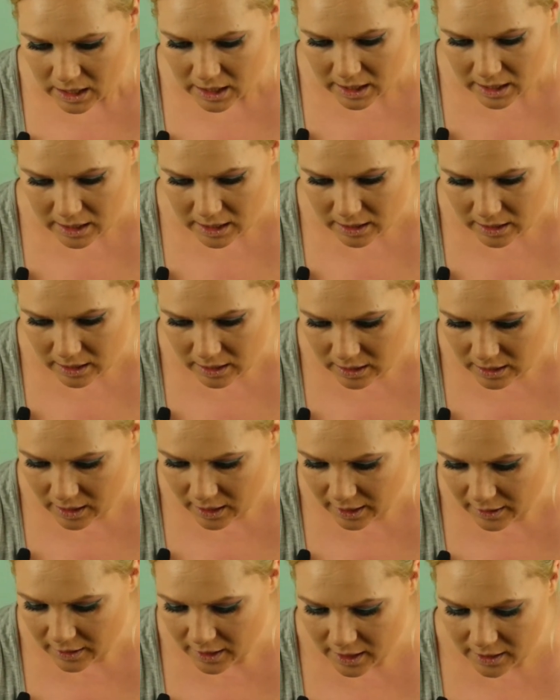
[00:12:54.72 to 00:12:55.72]
And
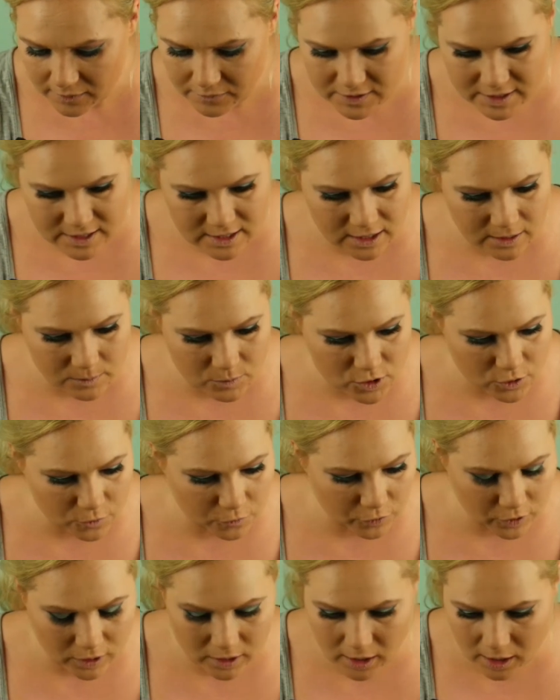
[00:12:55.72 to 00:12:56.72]
I have seemed to
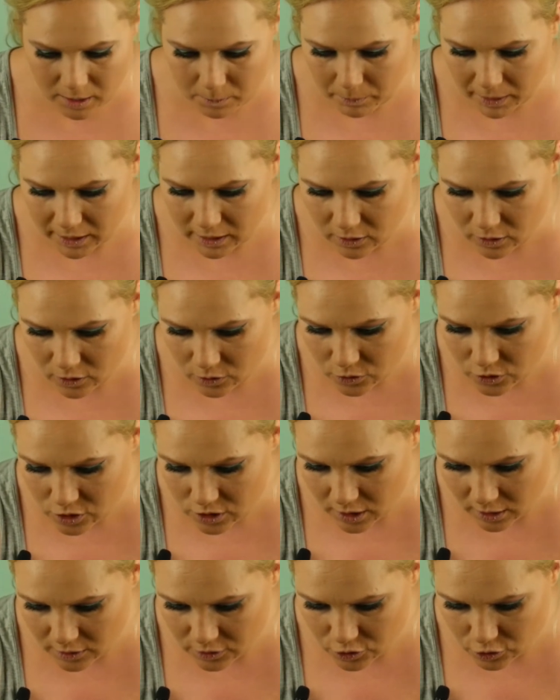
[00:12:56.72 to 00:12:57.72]
forgot my nose
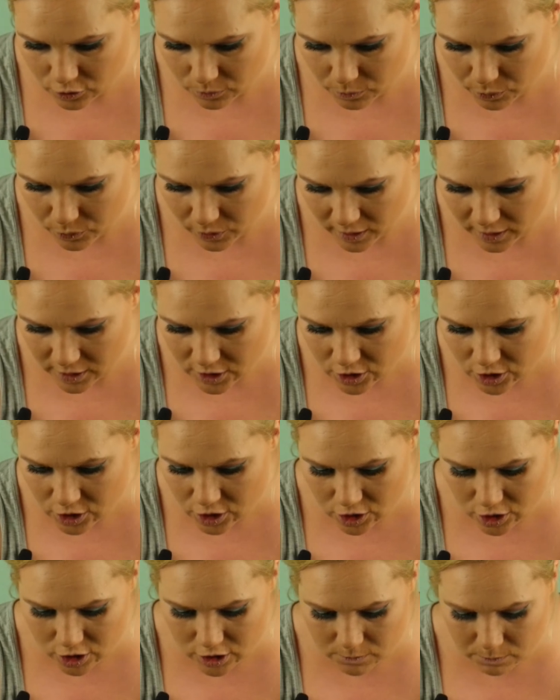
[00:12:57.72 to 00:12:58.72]
contour
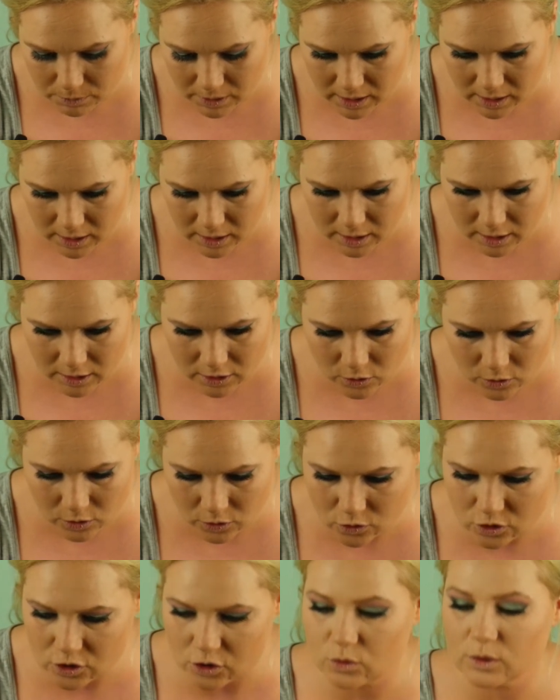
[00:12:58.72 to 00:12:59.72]
brush, but you can
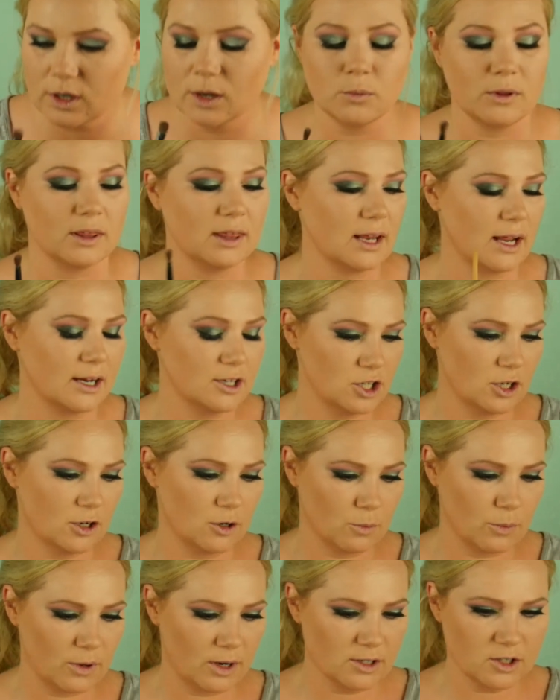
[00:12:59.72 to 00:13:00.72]
also do that with an
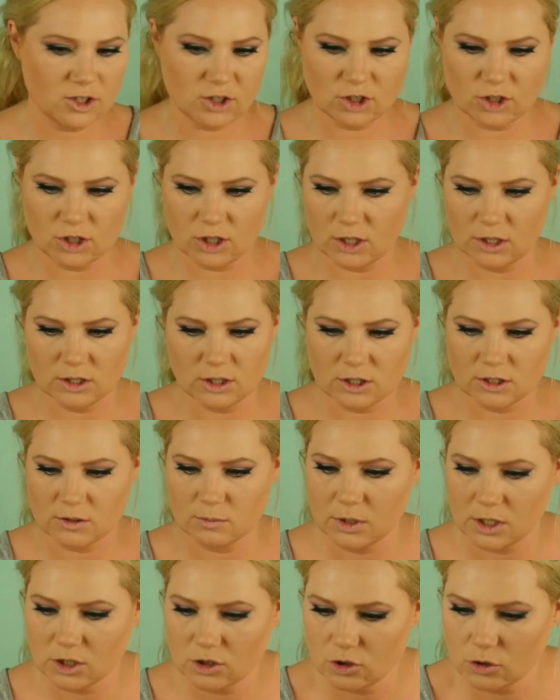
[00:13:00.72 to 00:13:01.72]
eyeshadow brush. Just
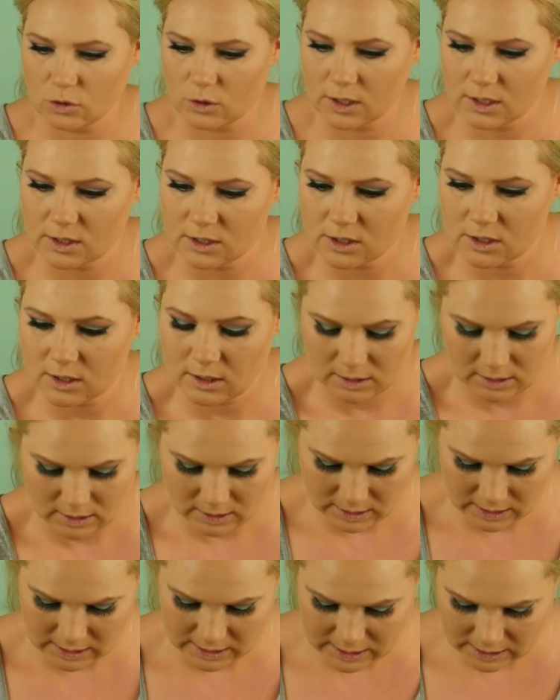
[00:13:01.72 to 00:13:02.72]
make sure it's
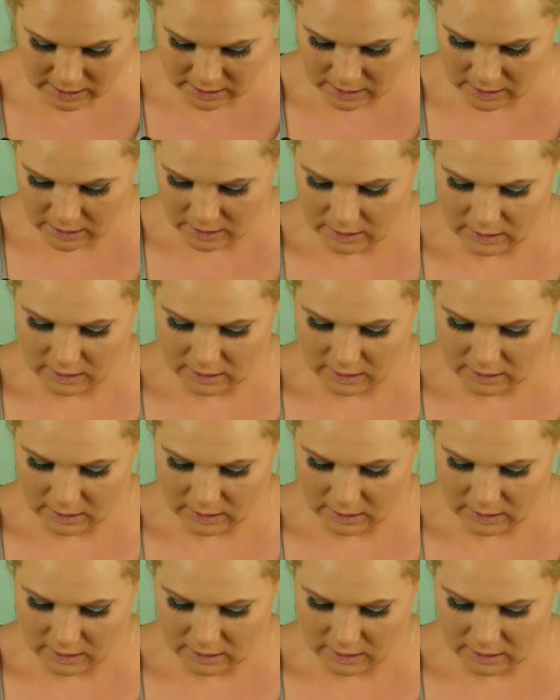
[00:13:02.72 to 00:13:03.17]
clean,